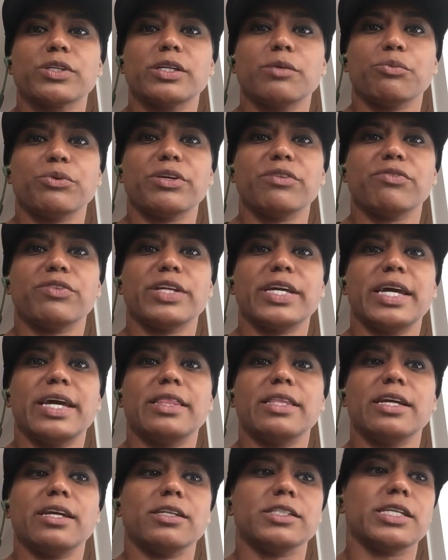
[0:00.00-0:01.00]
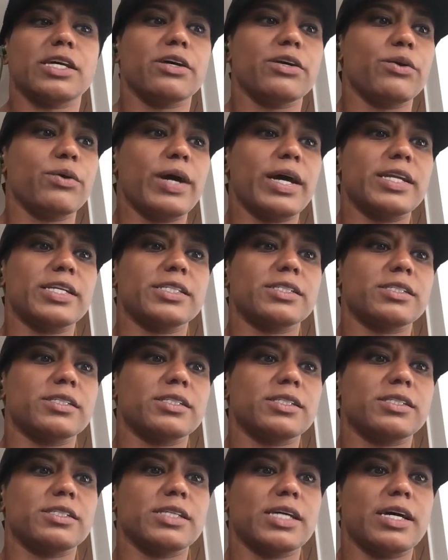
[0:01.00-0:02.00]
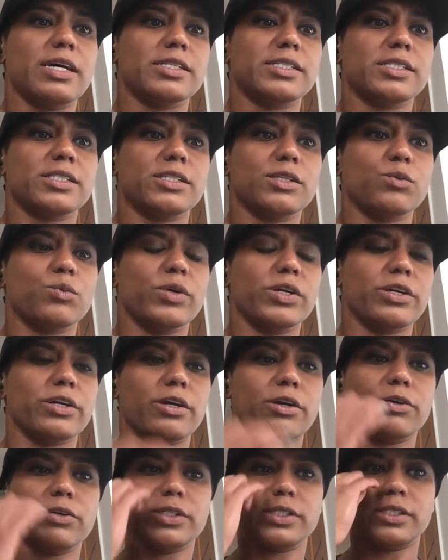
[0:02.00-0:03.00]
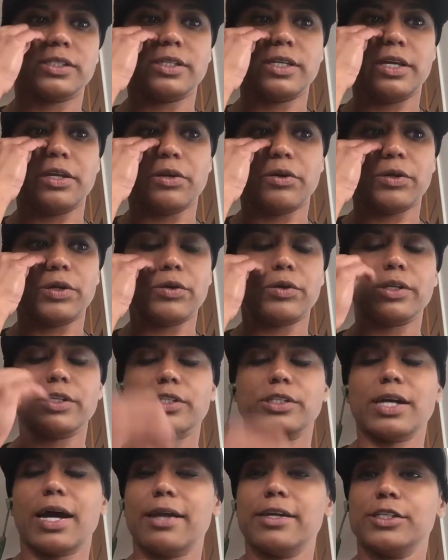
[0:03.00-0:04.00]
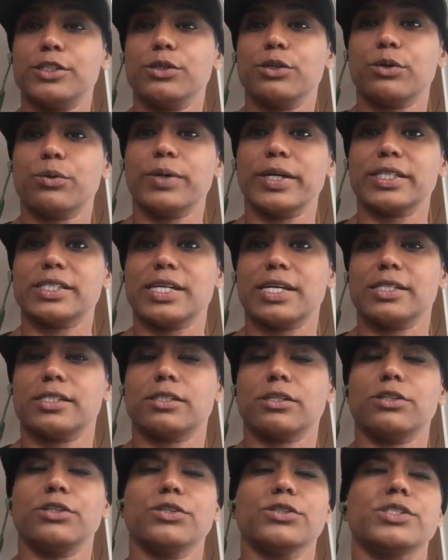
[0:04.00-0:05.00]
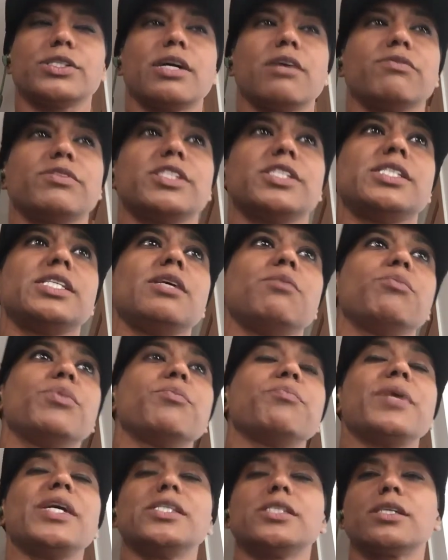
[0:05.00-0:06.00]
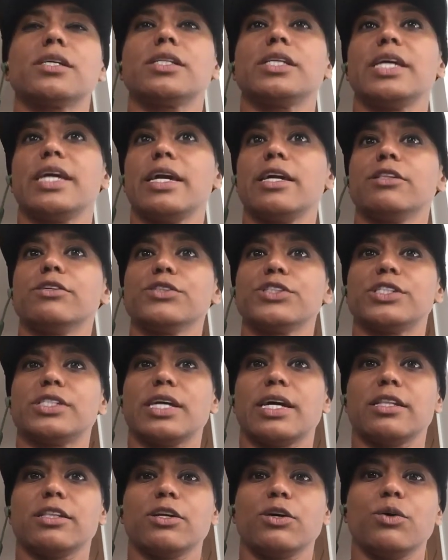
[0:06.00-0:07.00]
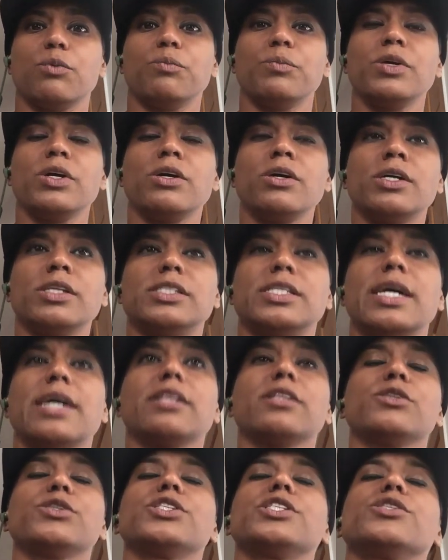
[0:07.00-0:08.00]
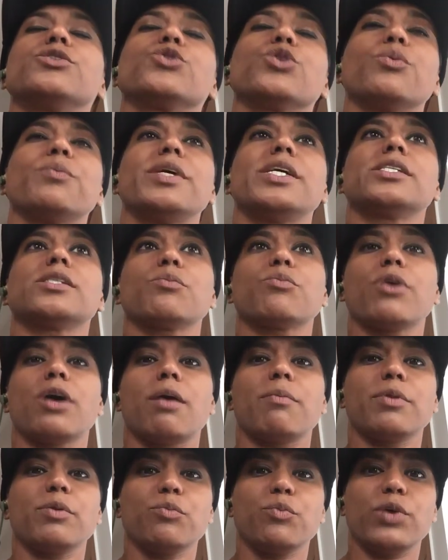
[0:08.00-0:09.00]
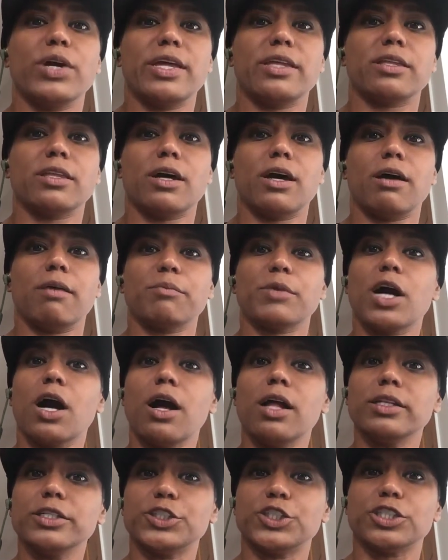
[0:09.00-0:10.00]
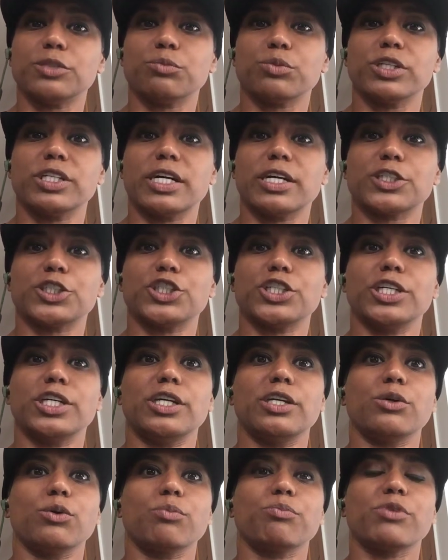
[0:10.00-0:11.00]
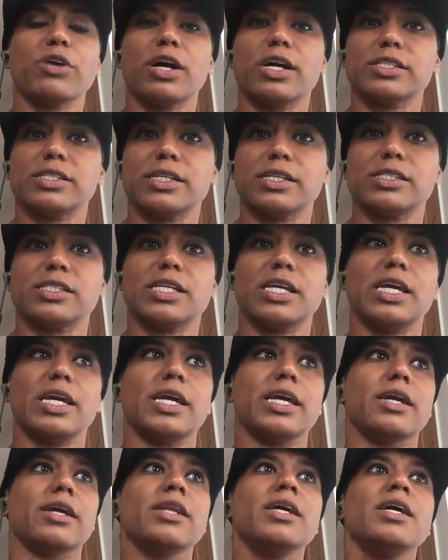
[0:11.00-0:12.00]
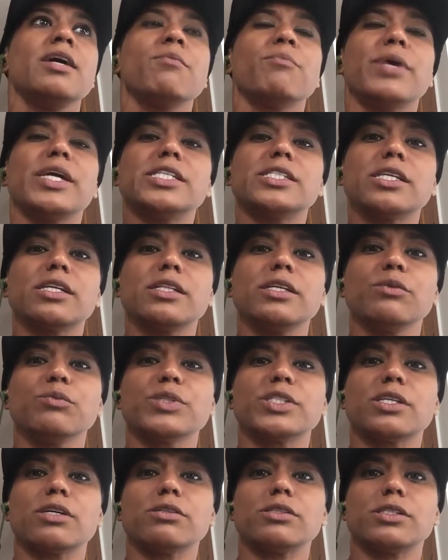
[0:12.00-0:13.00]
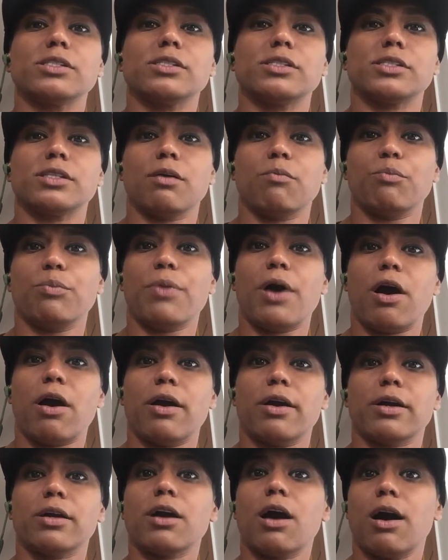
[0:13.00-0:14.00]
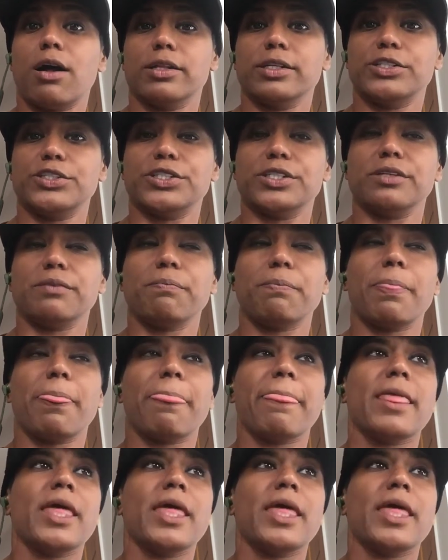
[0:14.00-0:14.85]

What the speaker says: really briefly, and then I'll tell you how to test and where to go to, you can kind of do a quick test on yourself to see. But basically, Ehlers-Danlos syndrome is a problem with collagen production or processing, and basically results in subpar collagen.